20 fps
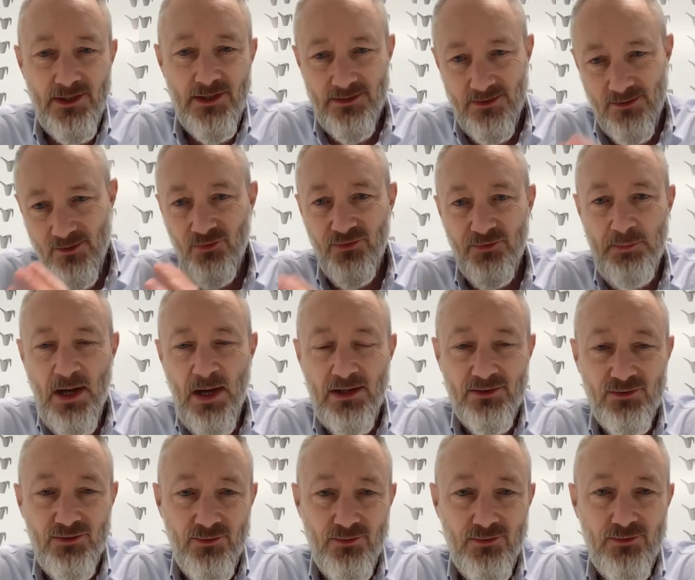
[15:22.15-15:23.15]
It goes back
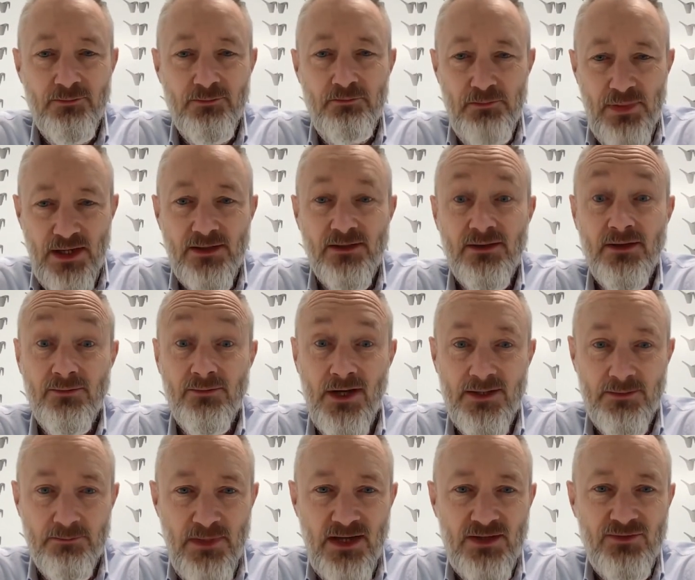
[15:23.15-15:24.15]
to picking the
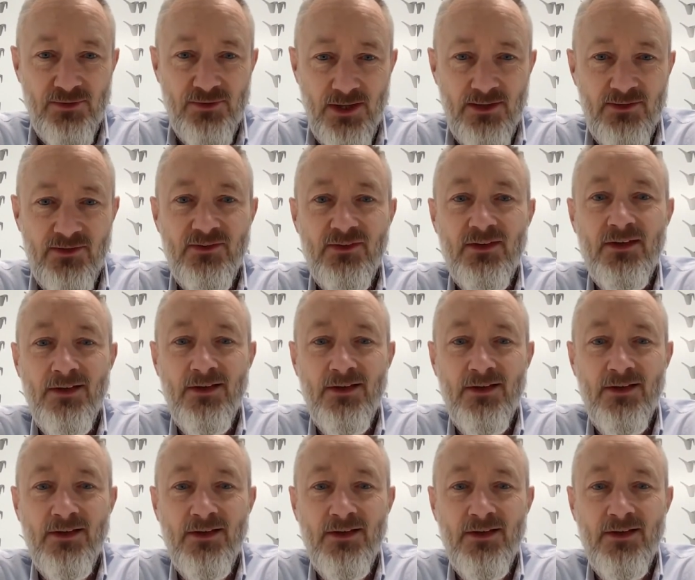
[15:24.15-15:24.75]
right metrics.